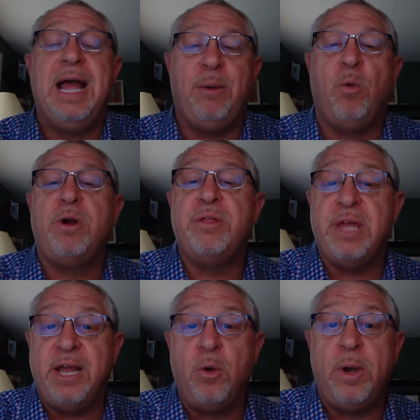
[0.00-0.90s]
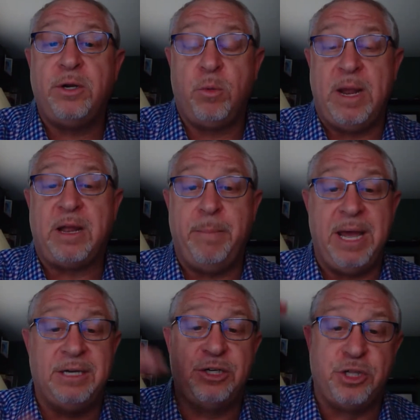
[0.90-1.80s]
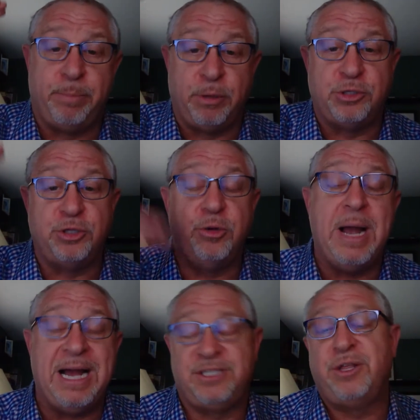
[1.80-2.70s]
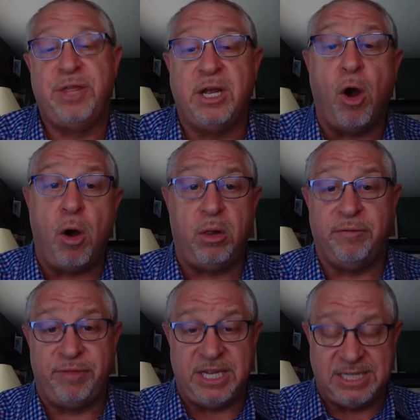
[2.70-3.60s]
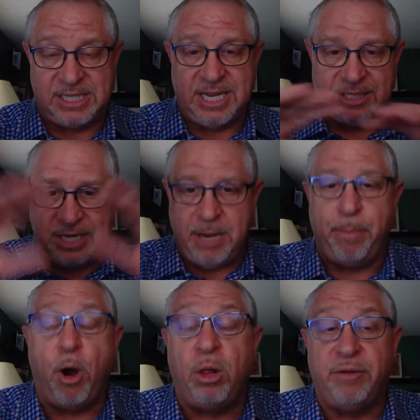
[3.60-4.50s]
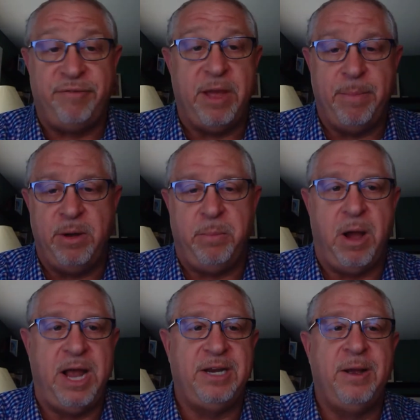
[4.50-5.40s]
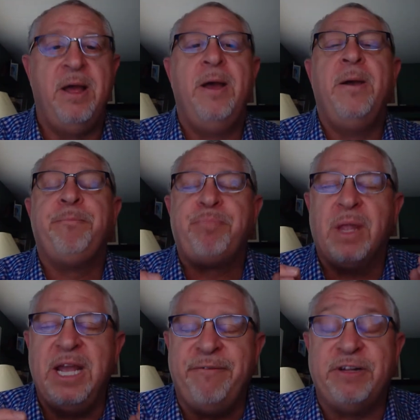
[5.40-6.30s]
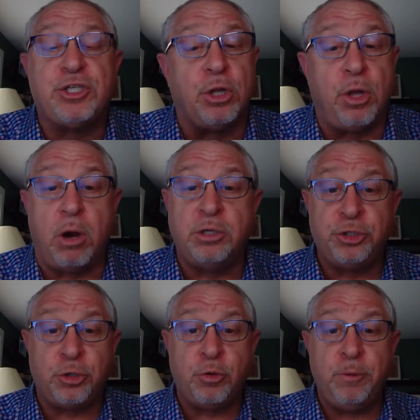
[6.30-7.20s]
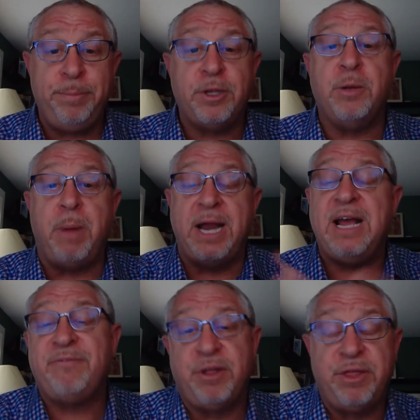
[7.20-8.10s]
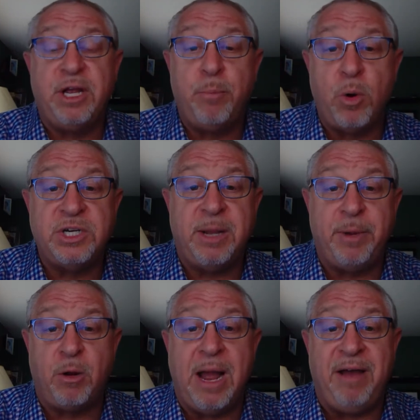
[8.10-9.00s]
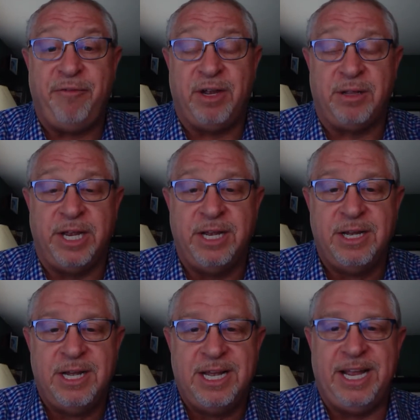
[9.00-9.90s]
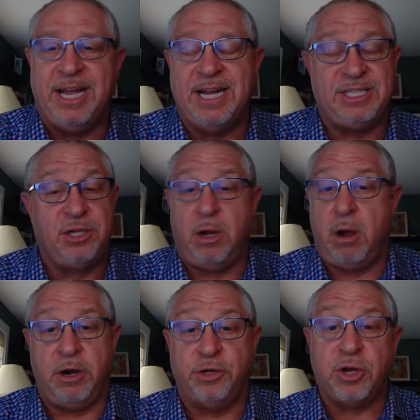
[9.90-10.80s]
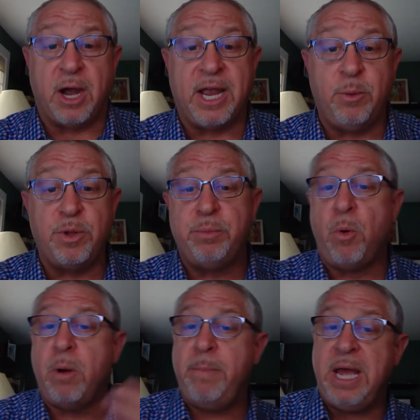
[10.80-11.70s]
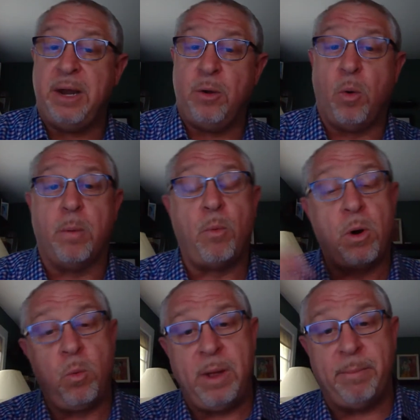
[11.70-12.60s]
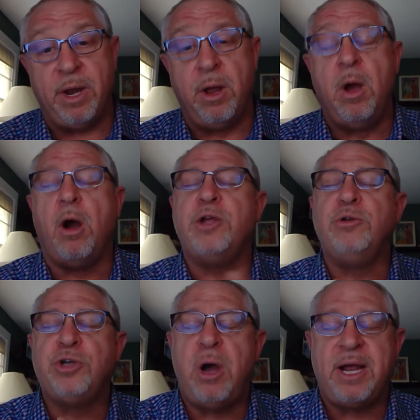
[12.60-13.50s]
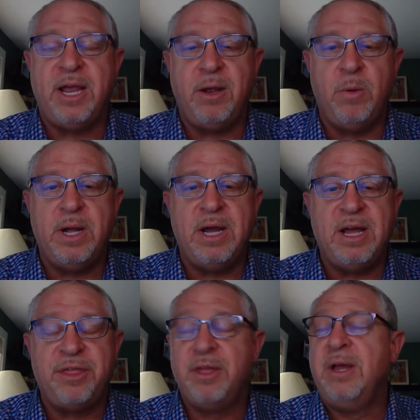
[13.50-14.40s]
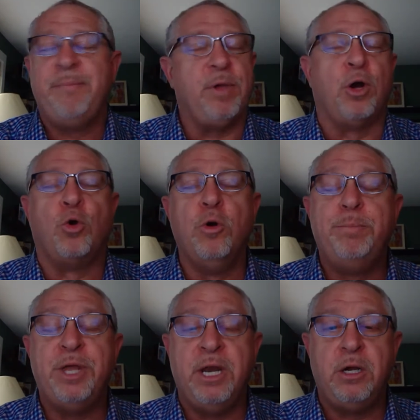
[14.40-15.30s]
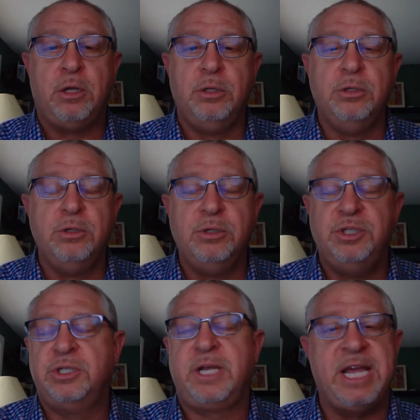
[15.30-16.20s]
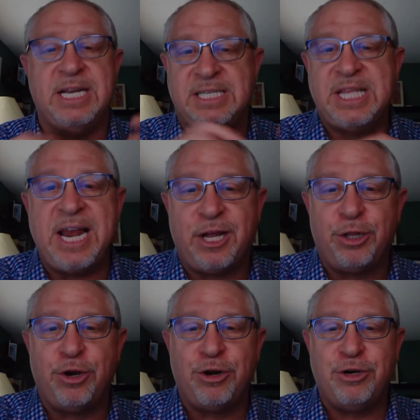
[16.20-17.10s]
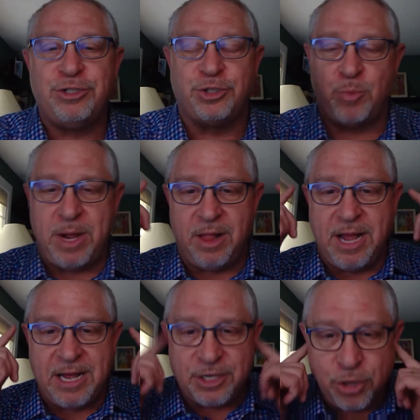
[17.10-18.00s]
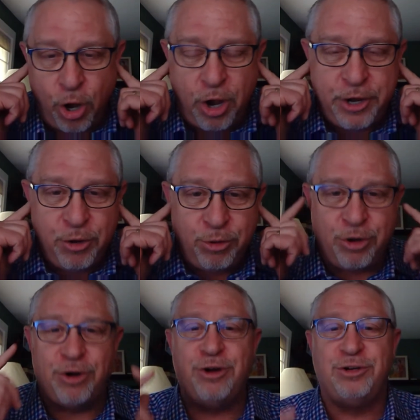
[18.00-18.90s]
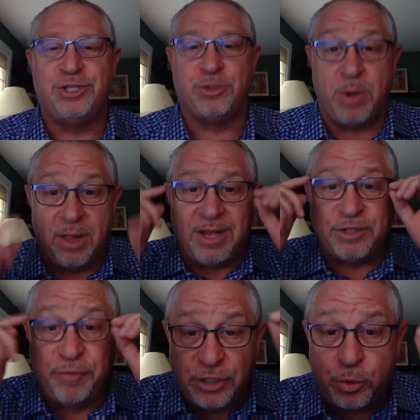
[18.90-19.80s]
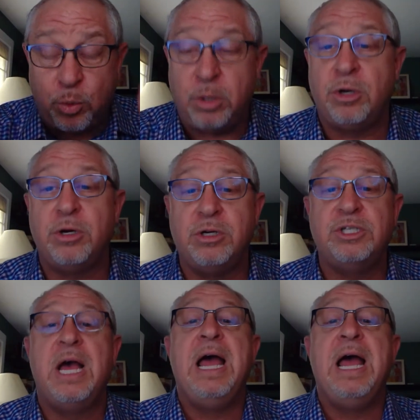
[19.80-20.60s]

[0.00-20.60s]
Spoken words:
And what are they going to recommend to the person who has to think all of these things and keep all of them in mind? If it's a larger group, you might have to think more demographically. It's, are you talking with more men or more women? Are you talking with a group that includes kinesthetic learners as well as audio learners as well as visual learners?